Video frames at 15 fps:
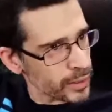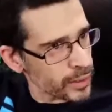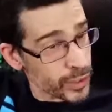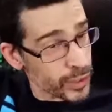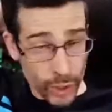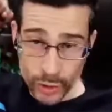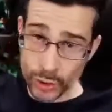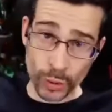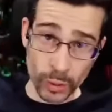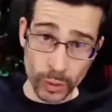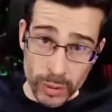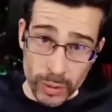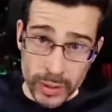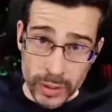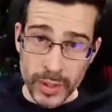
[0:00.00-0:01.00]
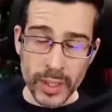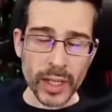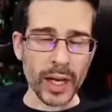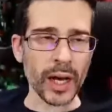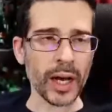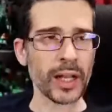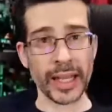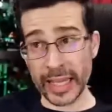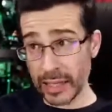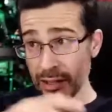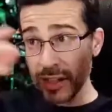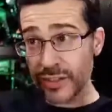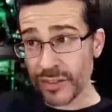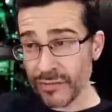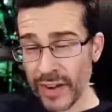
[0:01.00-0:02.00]
controlled. Like in
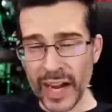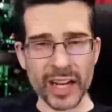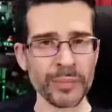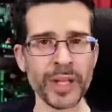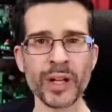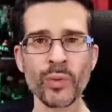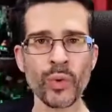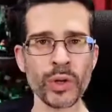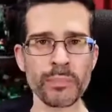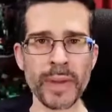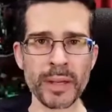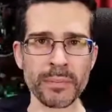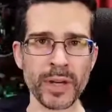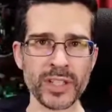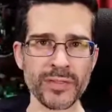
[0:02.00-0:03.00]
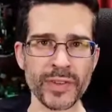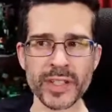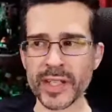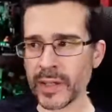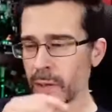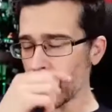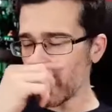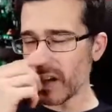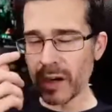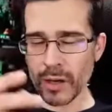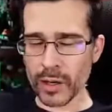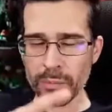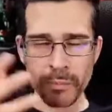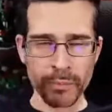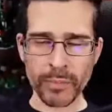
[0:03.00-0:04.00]
this environment, it wouldn't make much of a deal
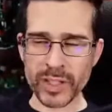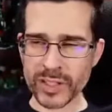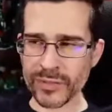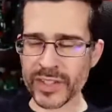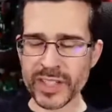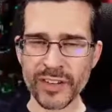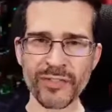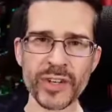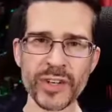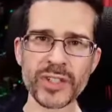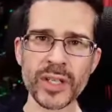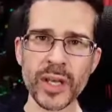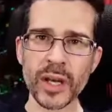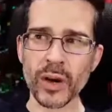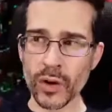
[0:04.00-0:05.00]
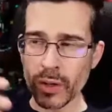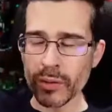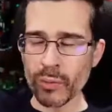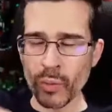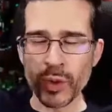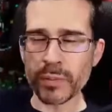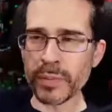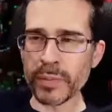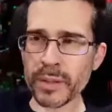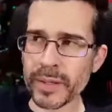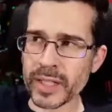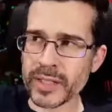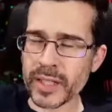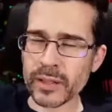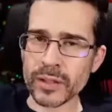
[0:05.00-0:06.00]
or much of a difference, or it wouldn't be a
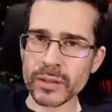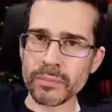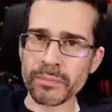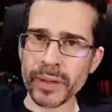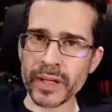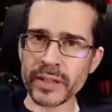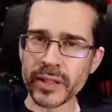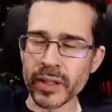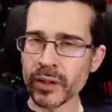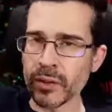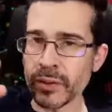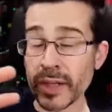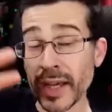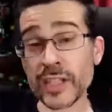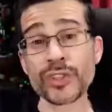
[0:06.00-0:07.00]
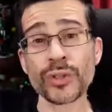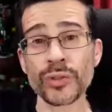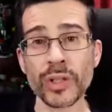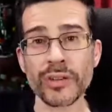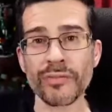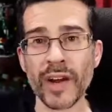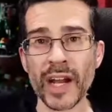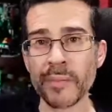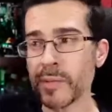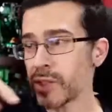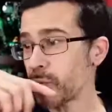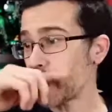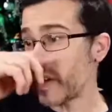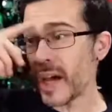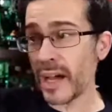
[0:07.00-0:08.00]
big deal. But in external
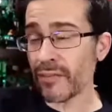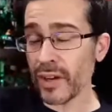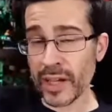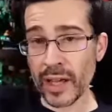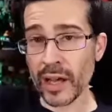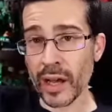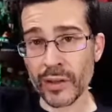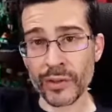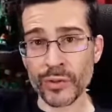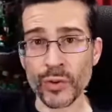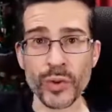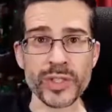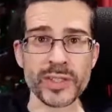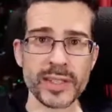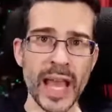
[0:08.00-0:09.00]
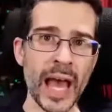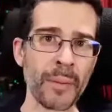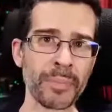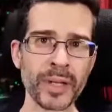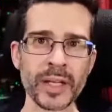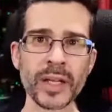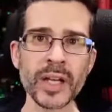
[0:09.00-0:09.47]
environments, when you have other noises happening,